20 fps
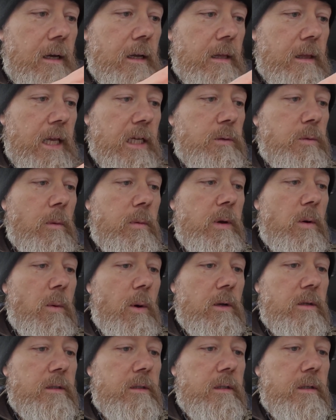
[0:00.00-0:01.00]
That's what we
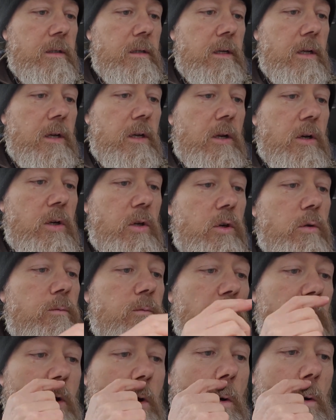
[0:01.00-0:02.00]
want. Loop
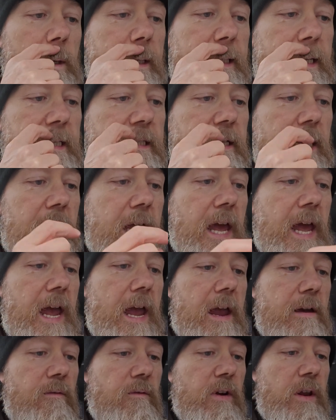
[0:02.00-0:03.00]
recording is
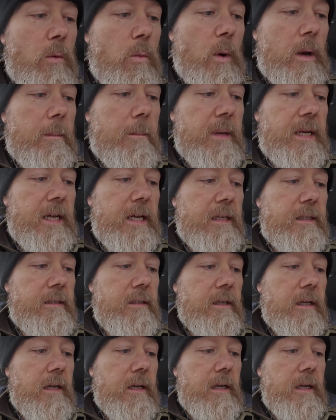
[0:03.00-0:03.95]
every 1 minute.